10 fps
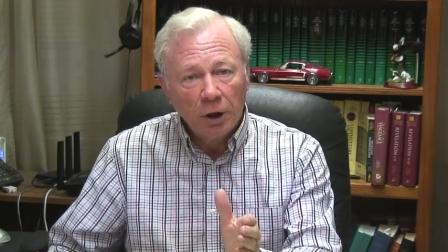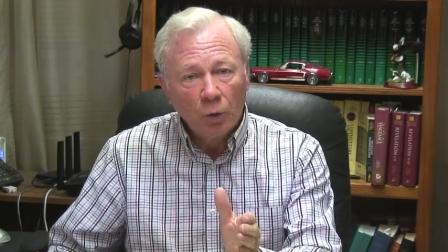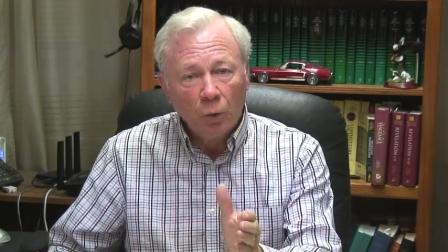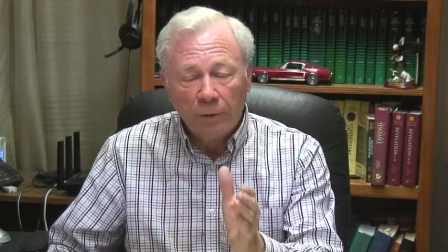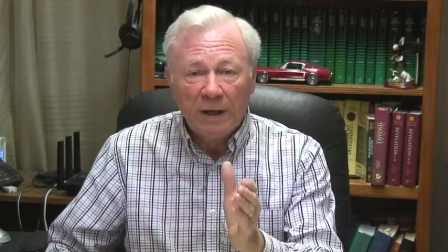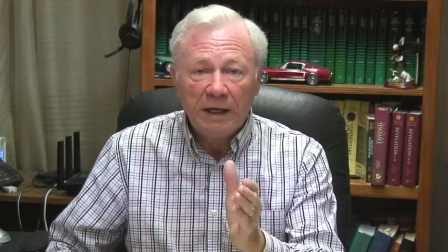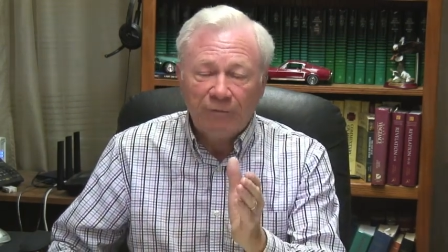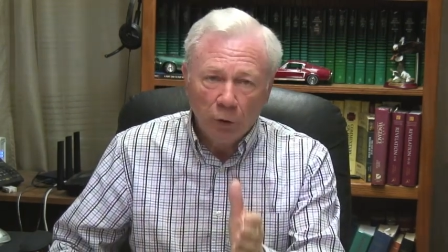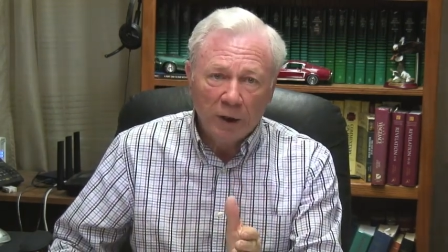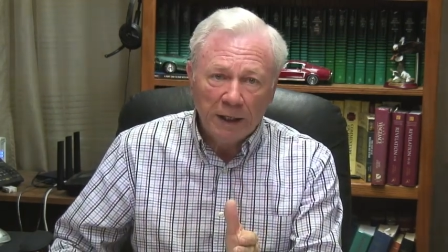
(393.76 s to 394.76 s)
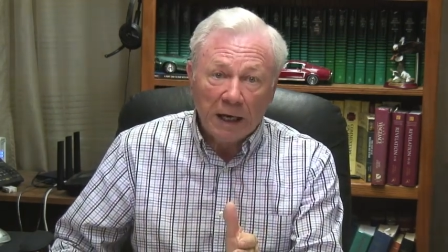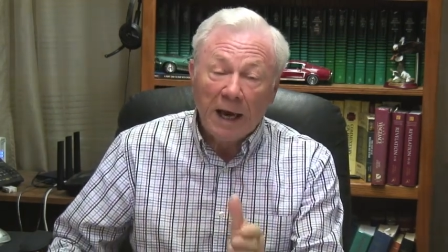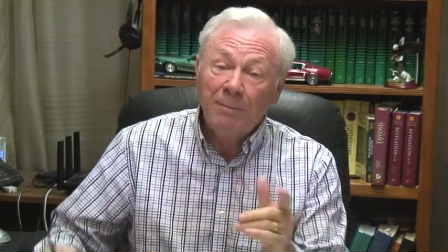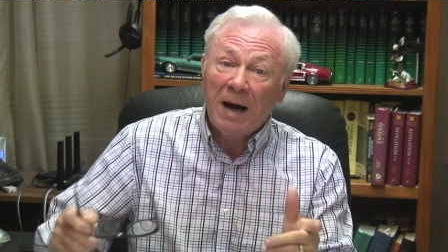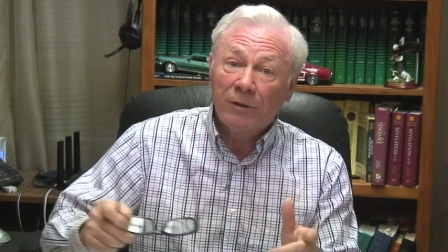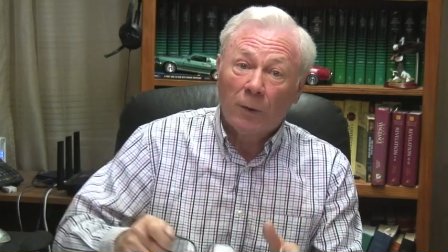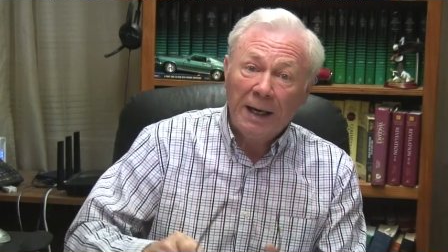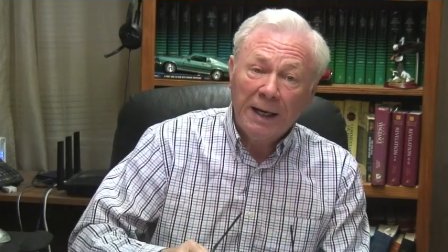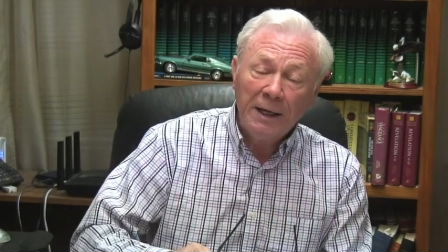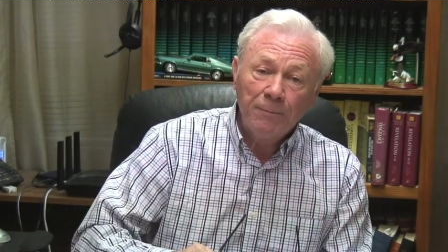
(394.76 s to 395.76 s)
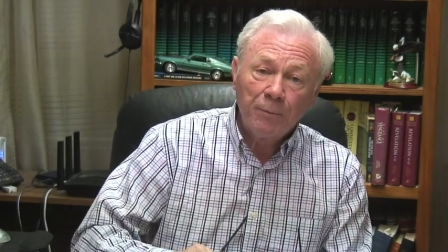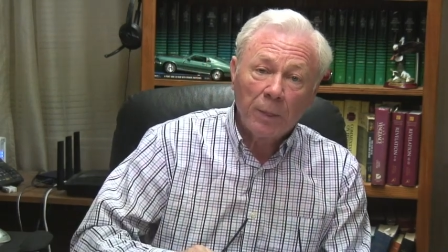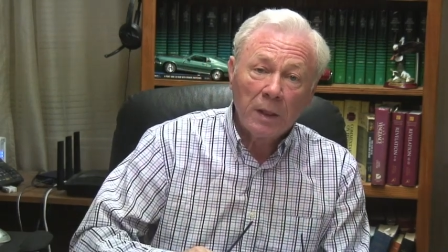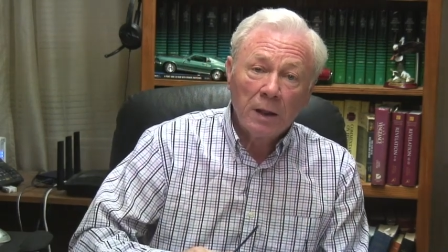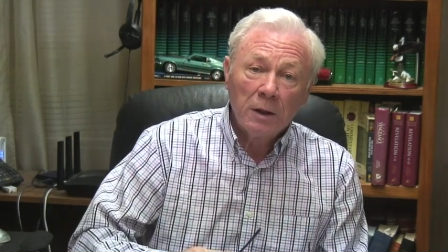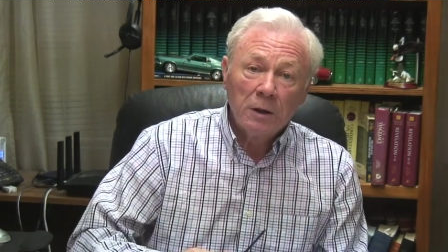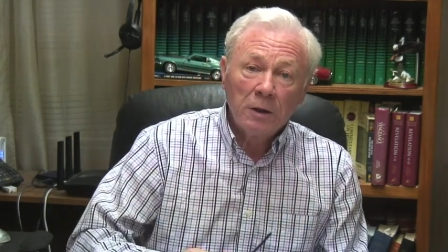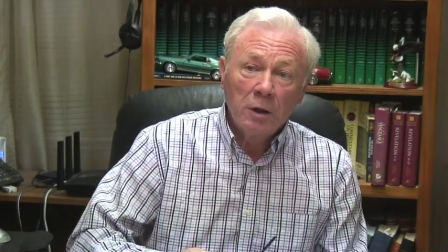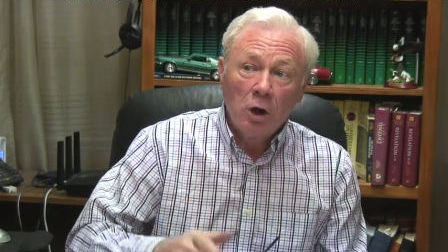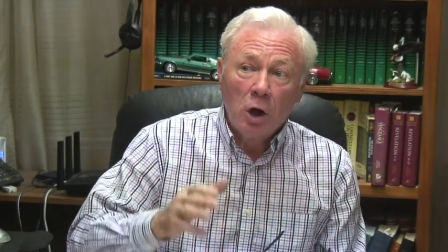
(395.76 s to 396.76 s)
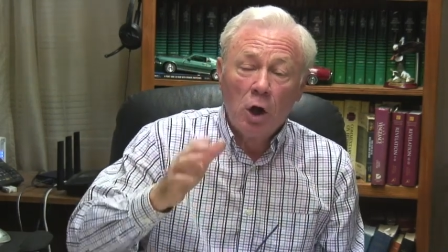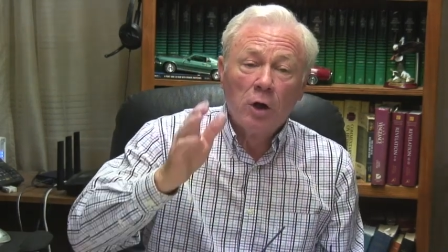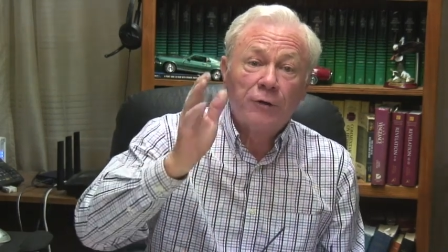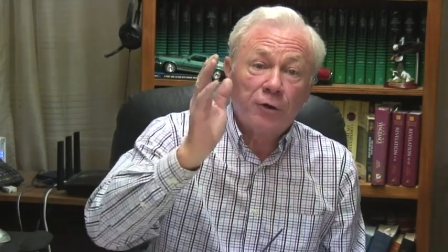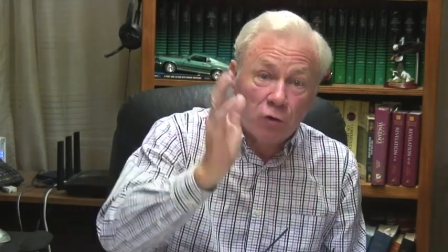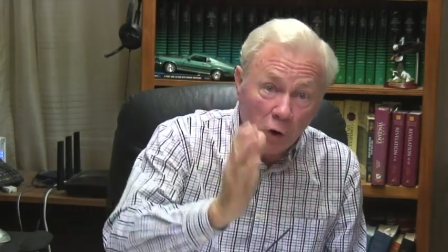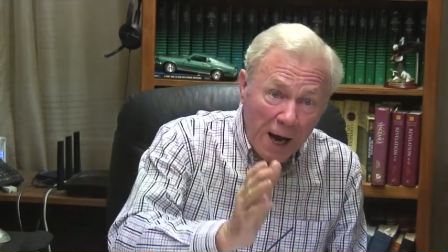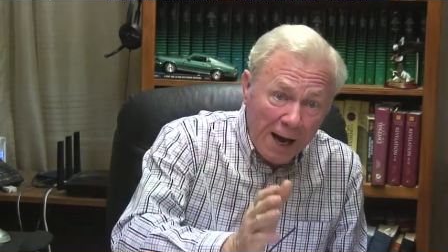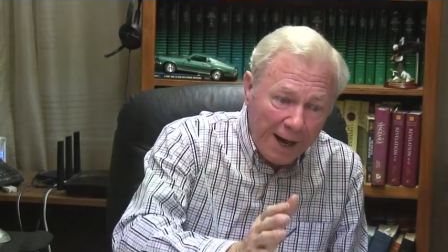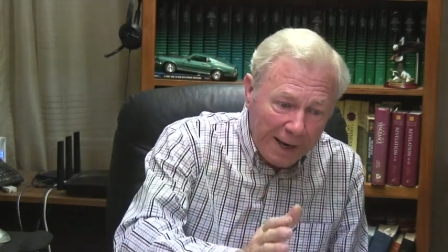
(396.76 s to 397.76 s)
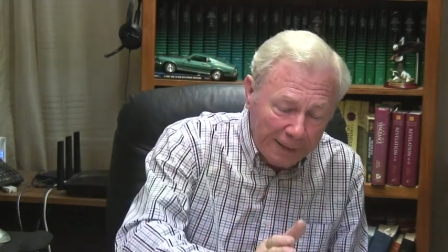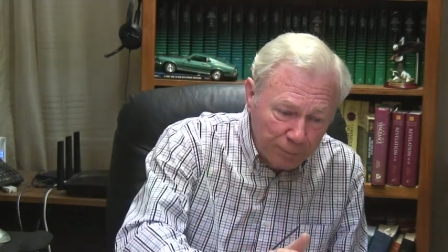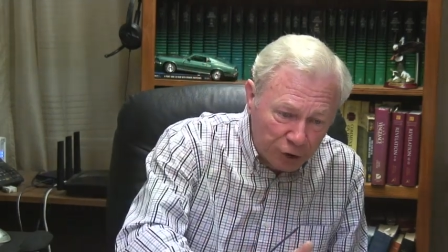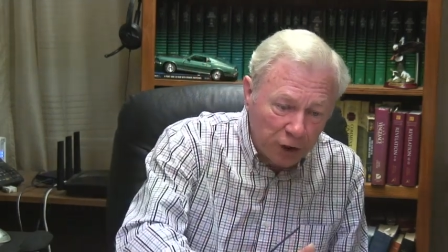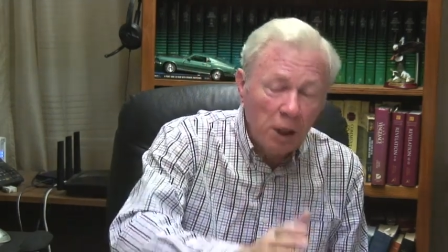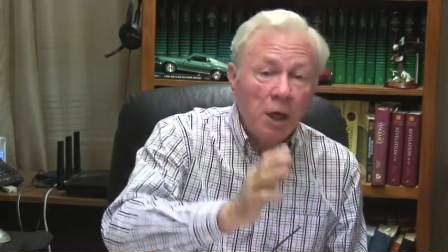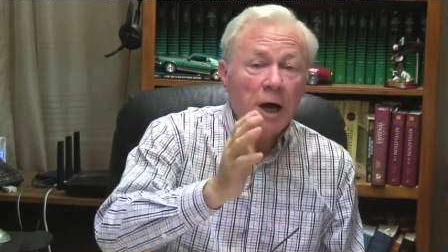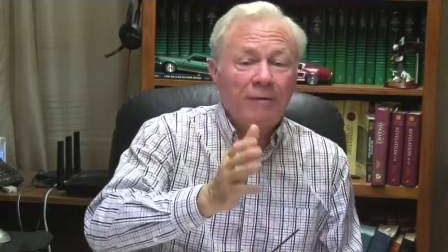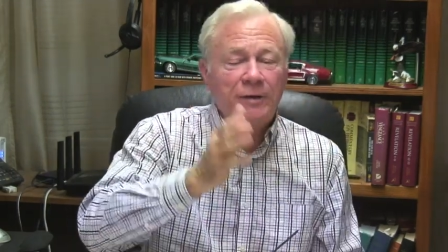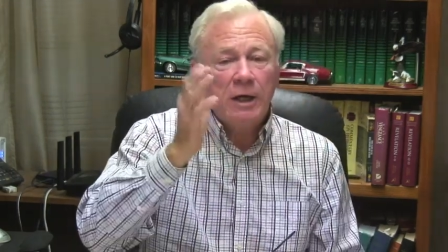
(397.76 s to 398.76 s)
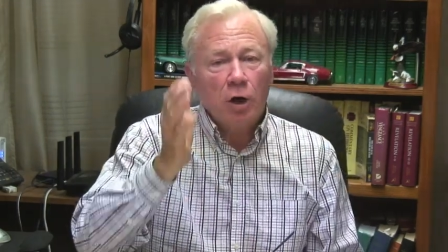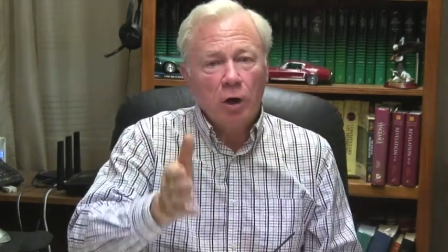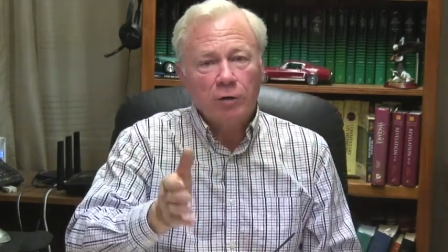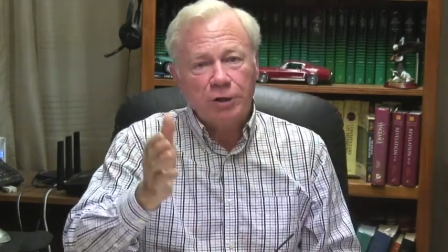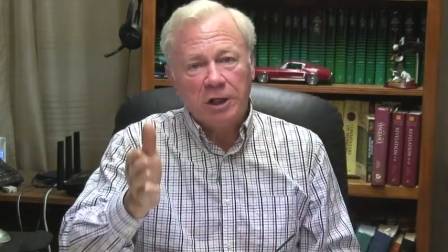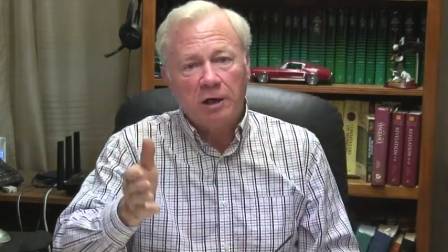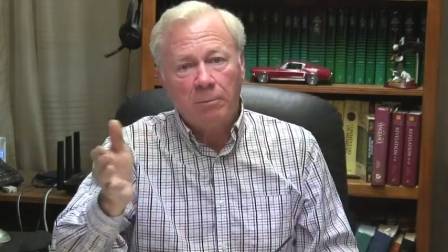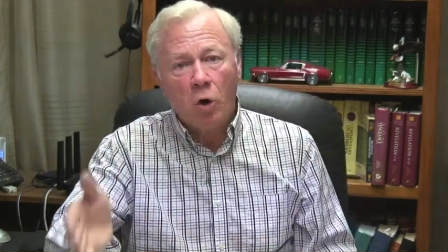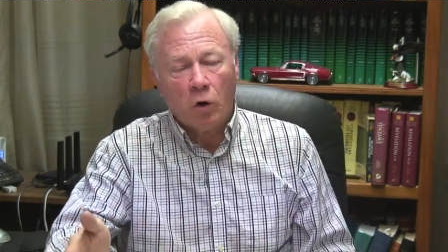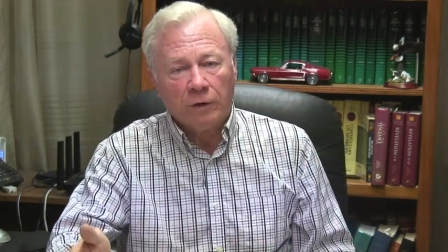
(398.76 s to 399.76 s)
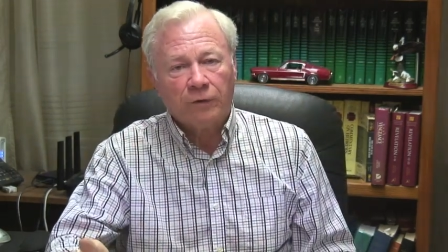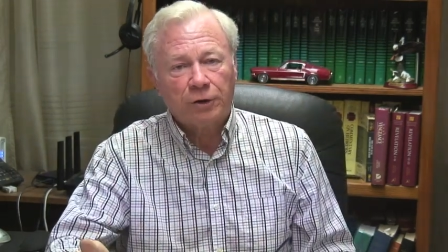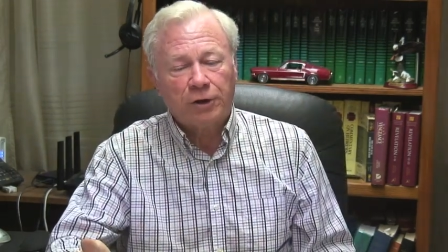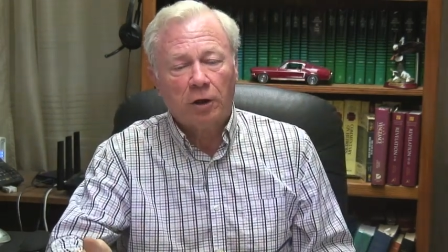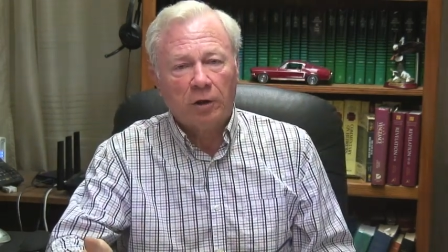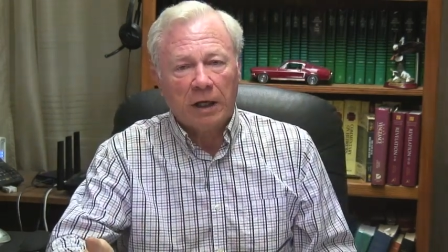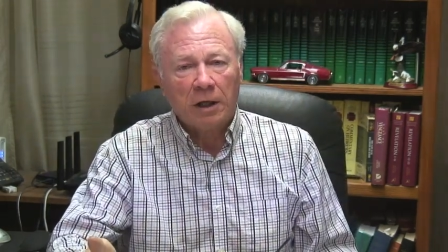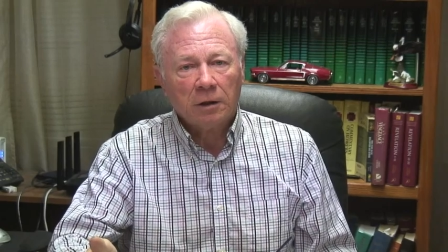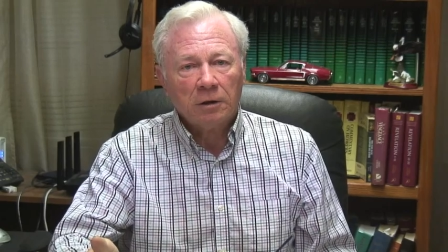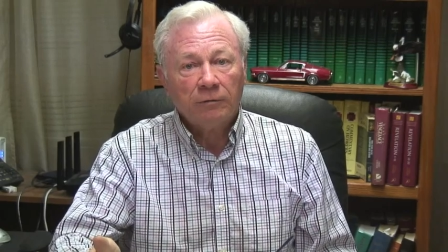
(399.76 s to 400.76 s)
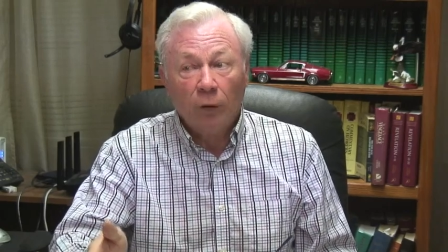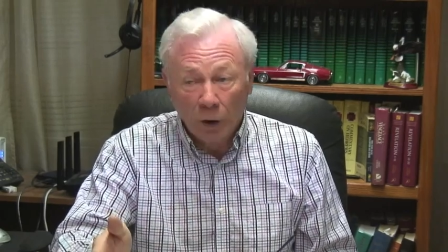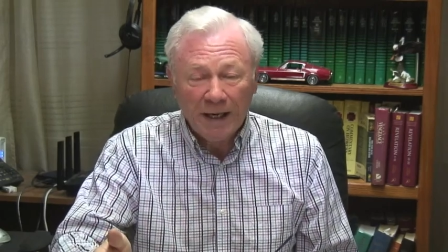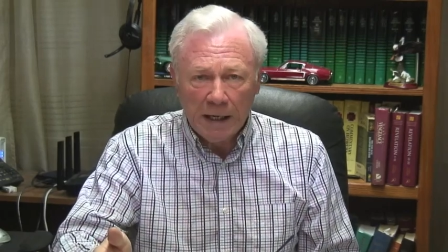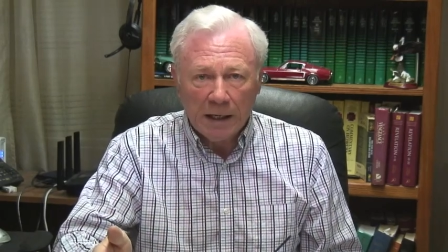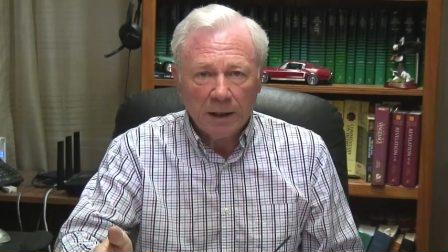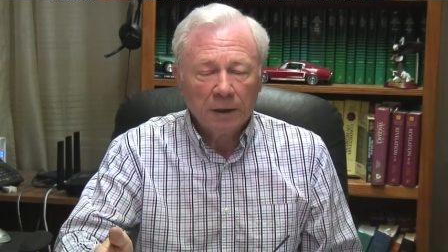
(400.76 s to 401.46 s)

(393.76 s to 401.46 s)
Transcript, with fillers: would be phuli. And by the way, all the tribes of the earth shall mourn, verse 30. Phuli